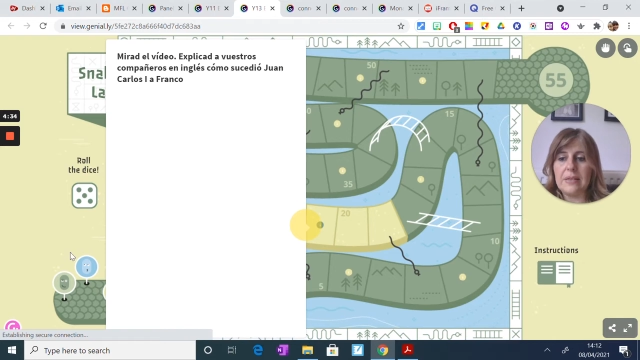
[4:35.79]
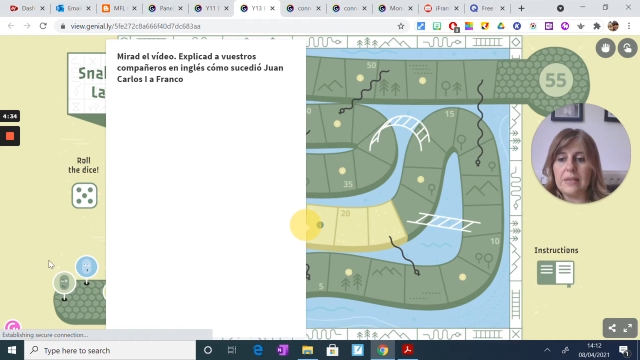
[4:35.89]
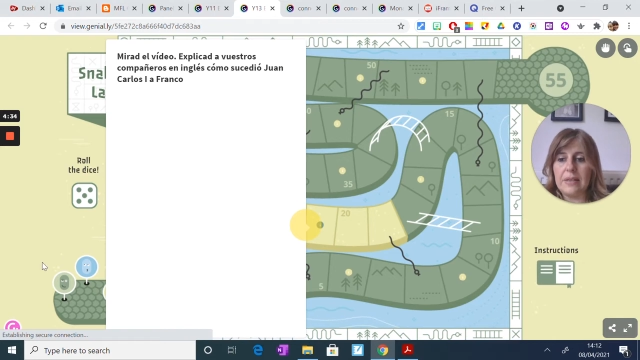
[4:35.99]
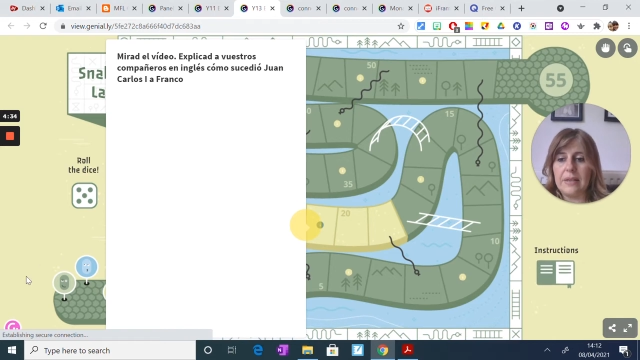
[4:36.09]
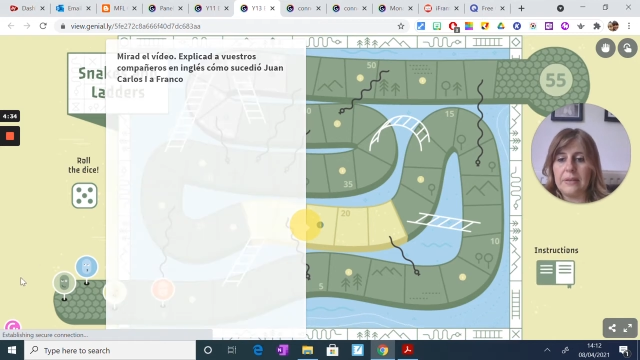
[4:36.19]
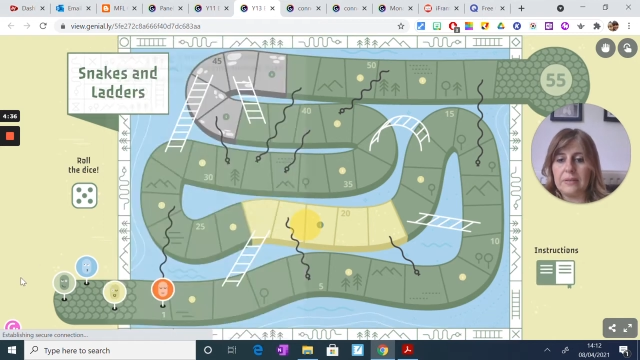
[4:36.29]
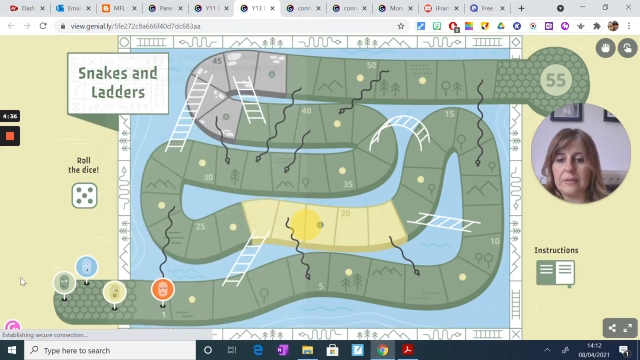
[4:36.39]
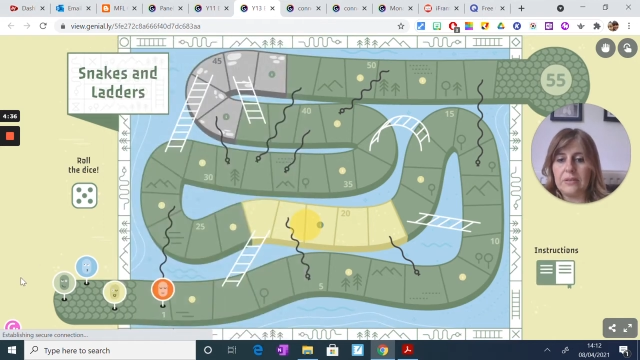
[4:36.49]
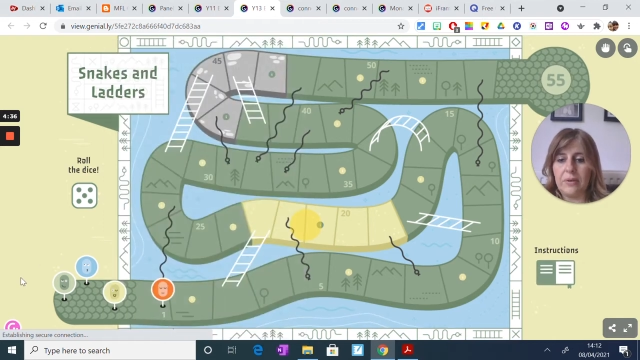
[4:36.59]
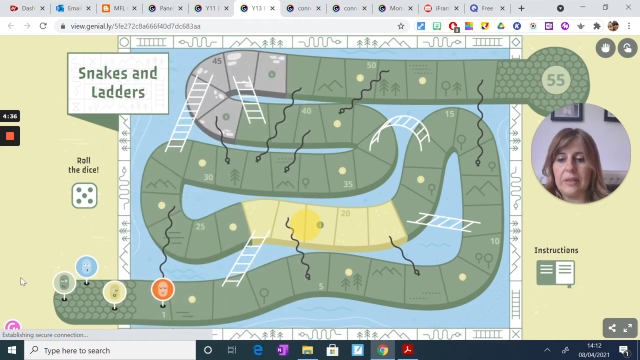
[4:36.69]

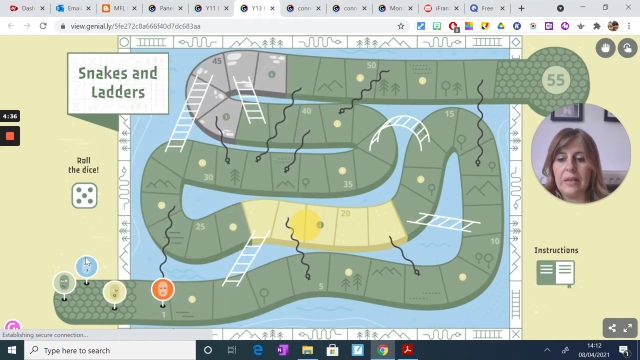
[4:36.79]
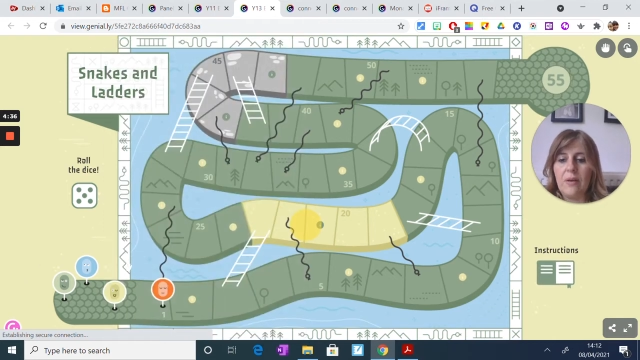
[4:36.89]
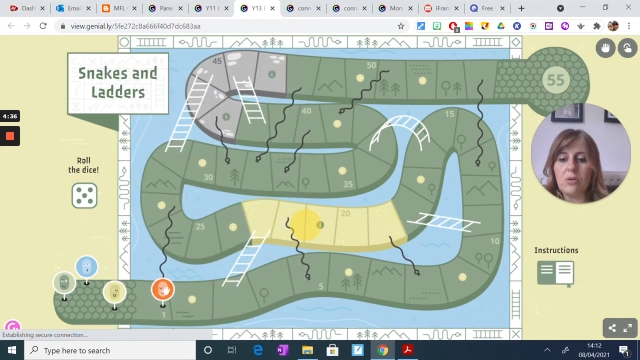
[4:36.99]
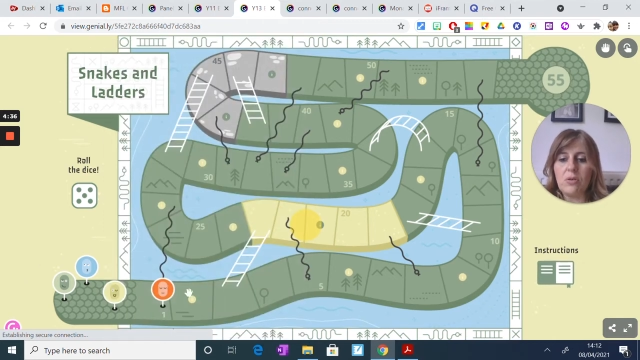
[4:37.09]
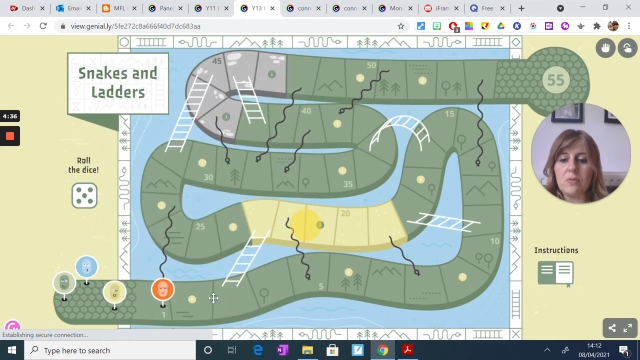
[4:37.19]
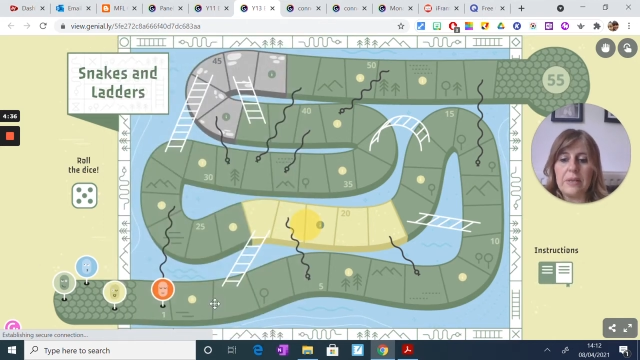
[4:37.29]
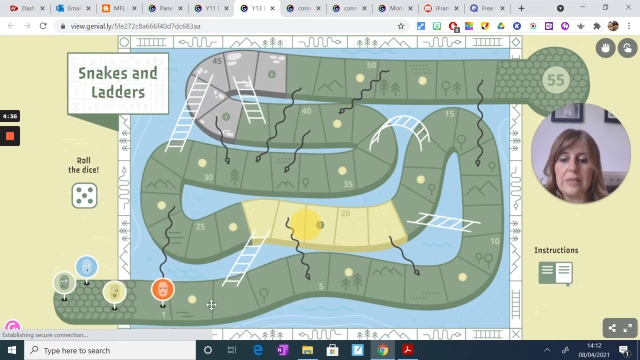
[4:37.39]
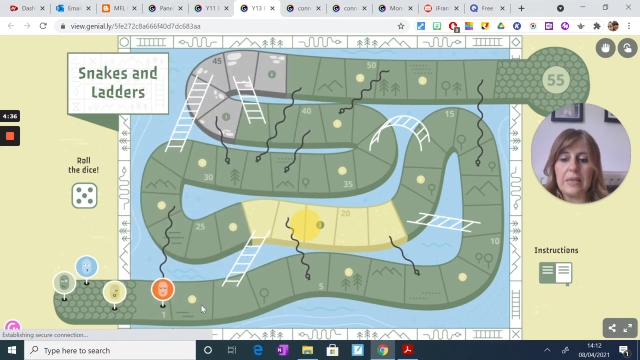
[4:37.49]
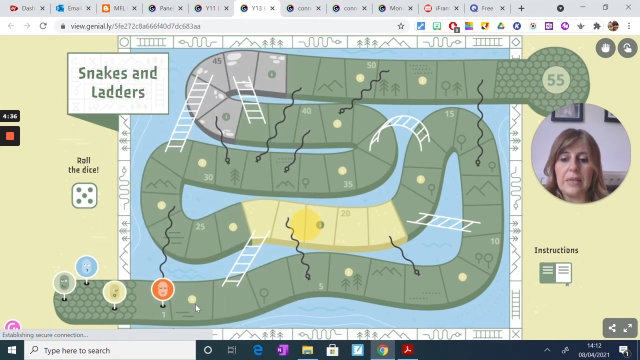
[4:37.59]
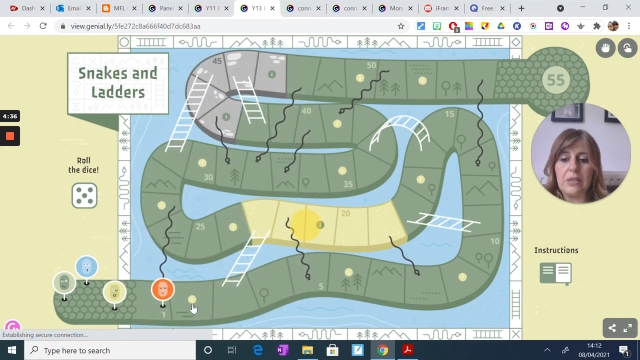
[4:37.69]
was
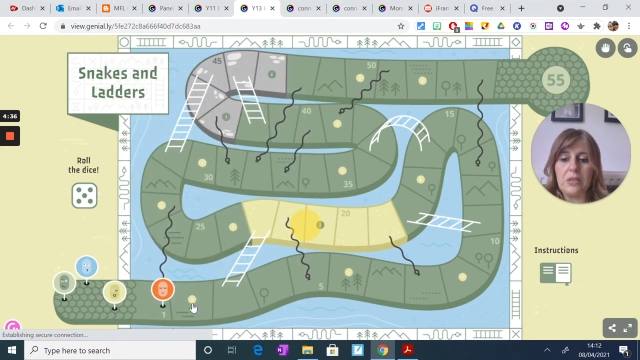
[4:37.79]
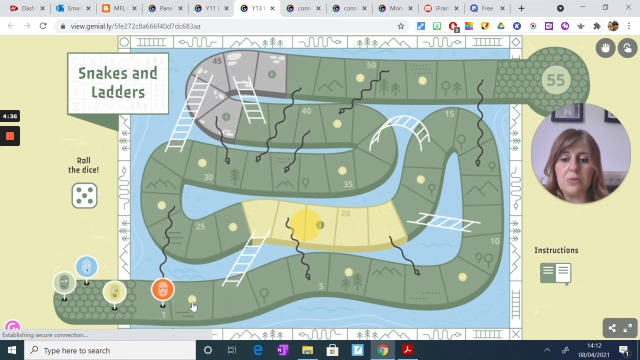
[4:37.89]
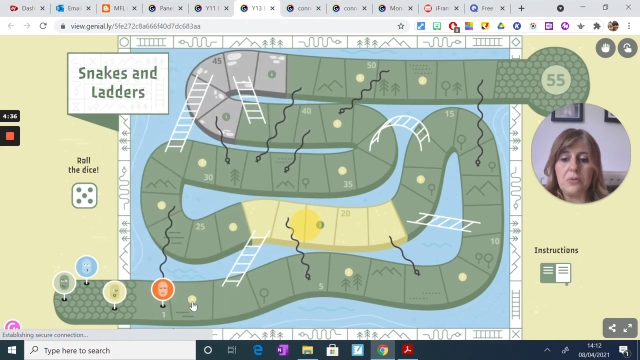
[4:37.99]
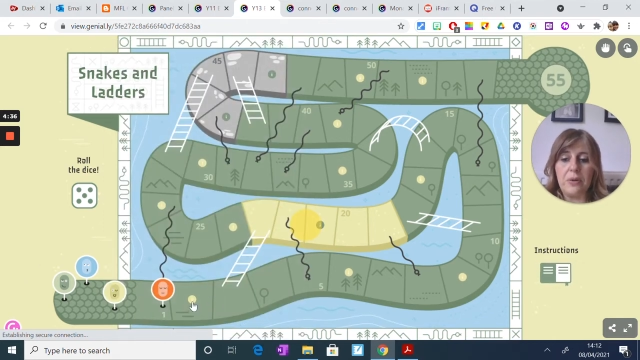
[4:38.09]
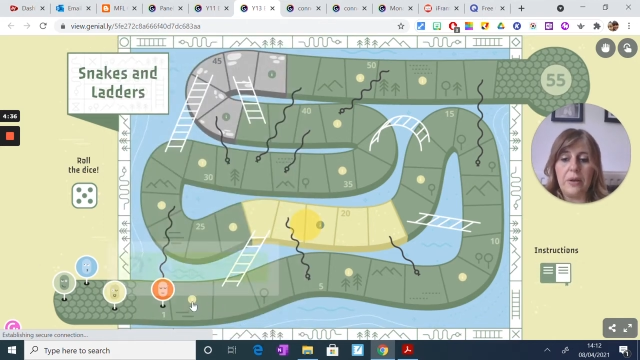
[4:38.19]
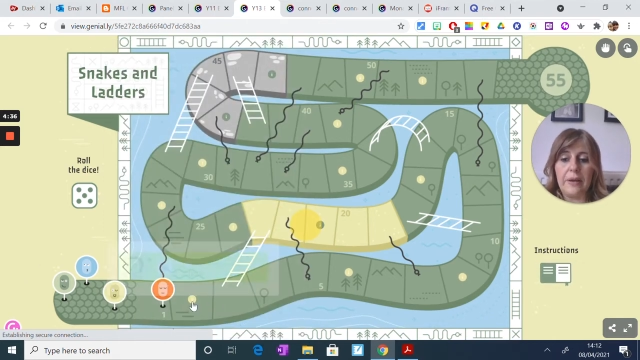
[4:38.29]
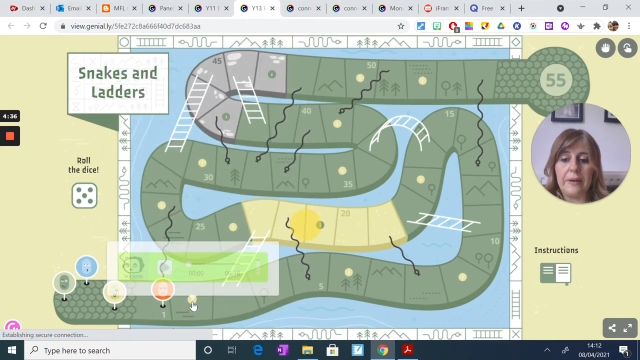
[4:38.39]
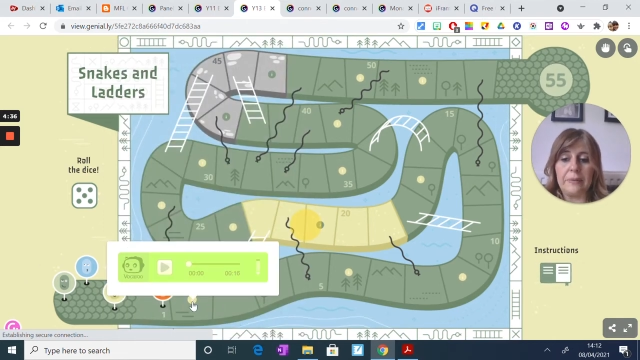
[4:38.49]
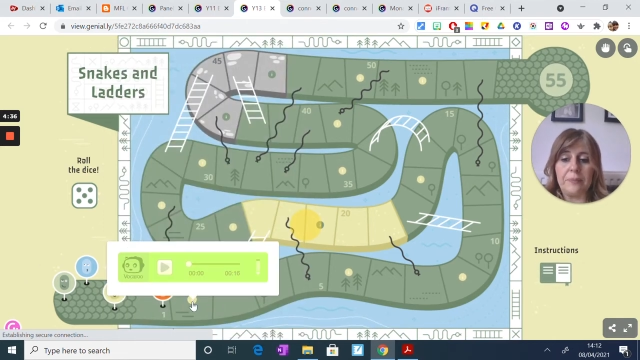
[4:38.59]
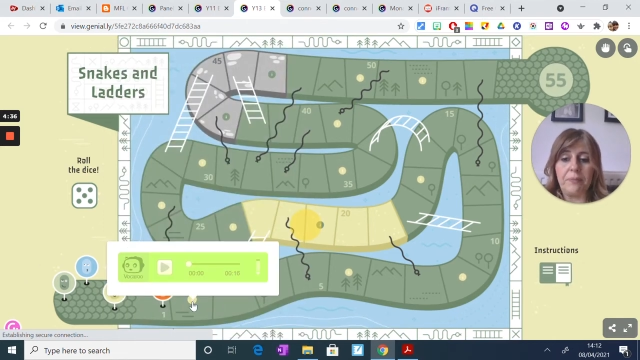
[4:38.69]
basically to
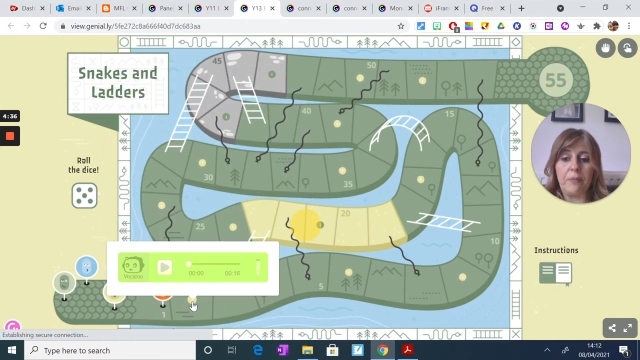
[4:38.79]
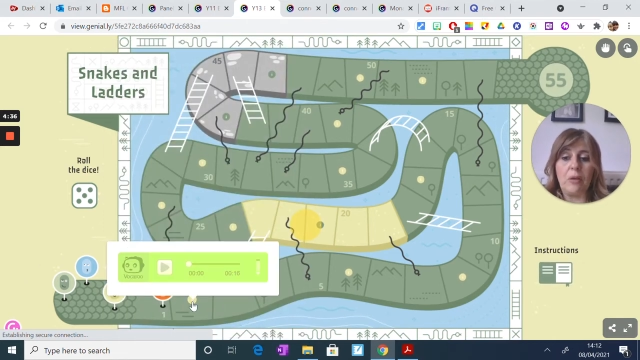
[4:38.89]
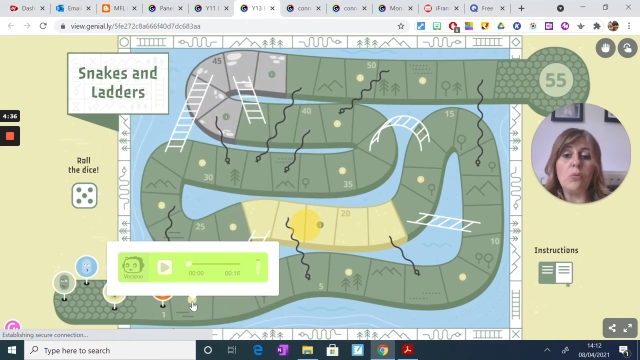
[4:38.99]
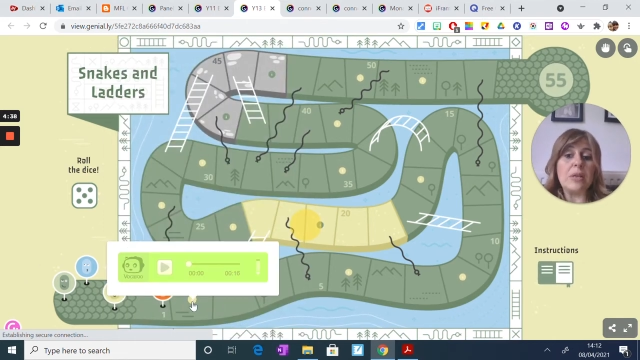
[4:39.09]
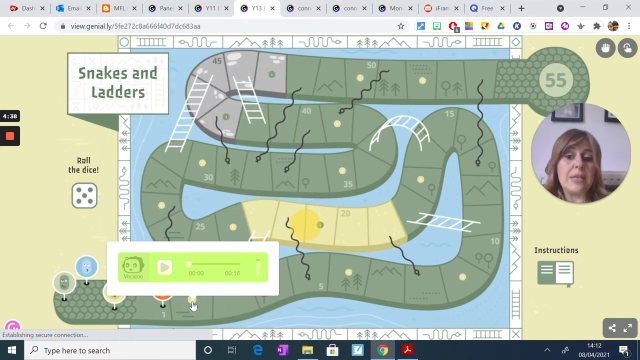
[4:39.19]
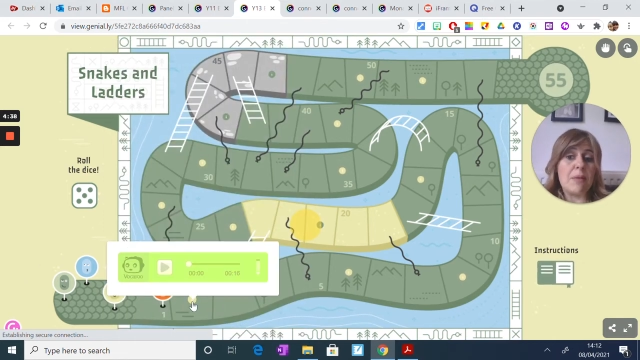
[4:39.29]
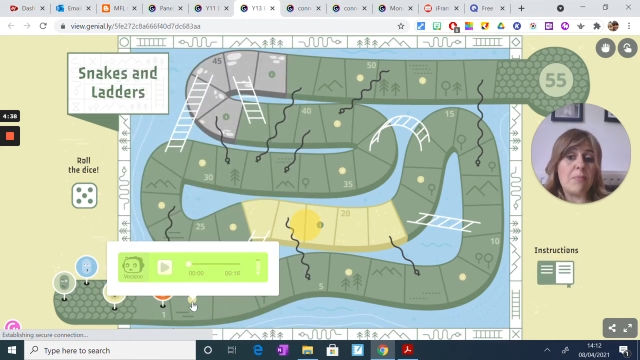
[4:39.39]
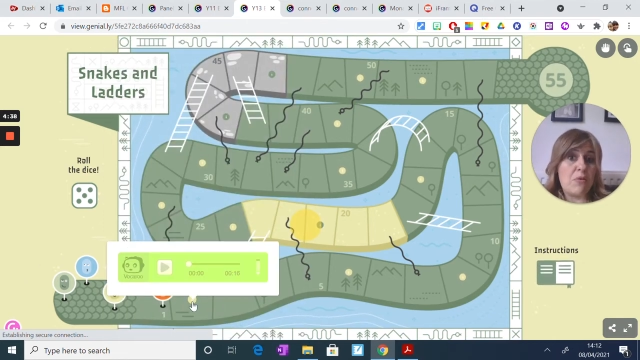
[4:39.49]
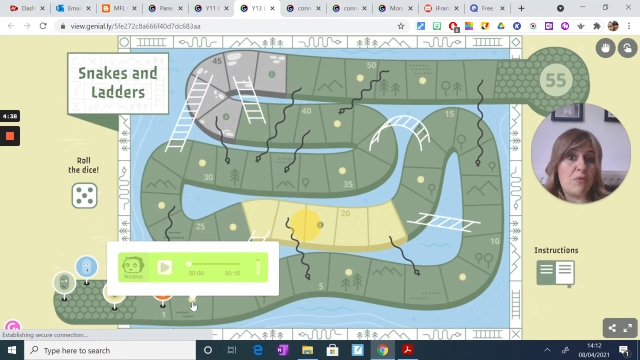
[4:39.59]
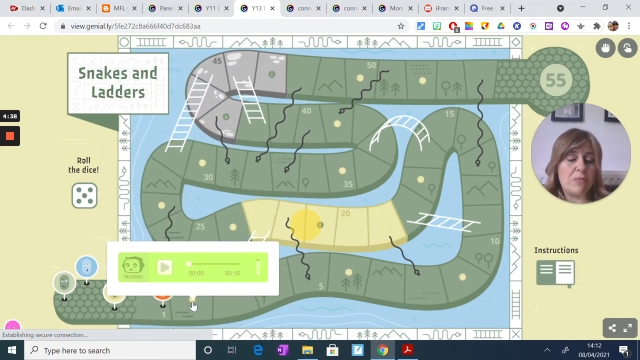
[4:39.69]
do a summary
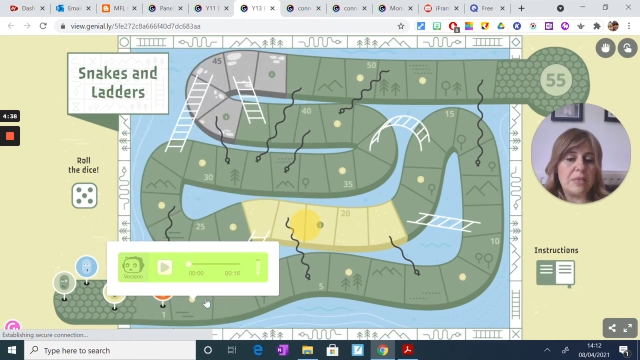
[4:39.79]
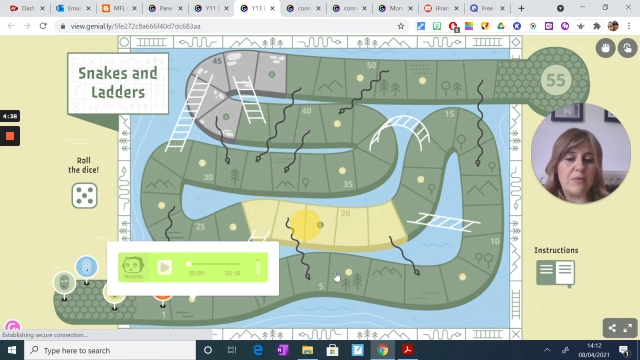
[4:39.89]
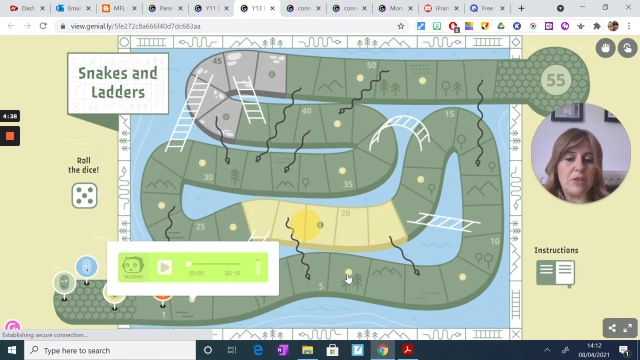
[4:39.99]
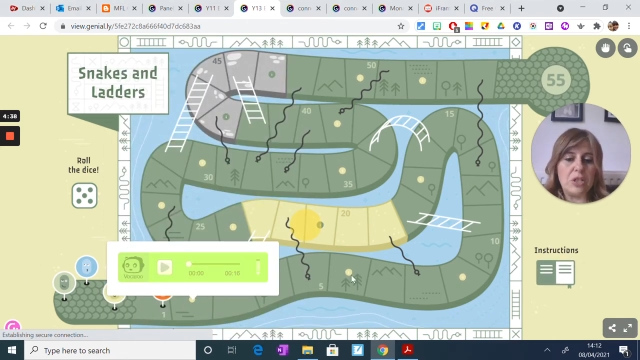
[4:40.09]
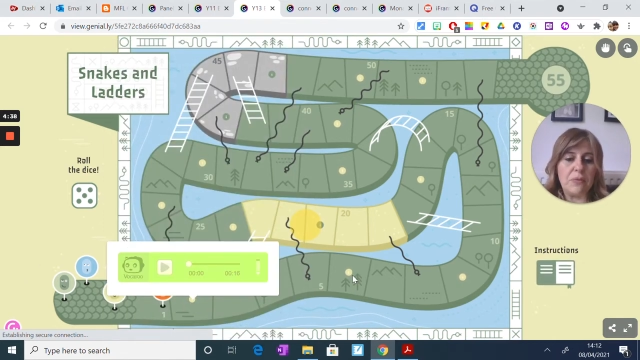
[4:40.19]
from this video.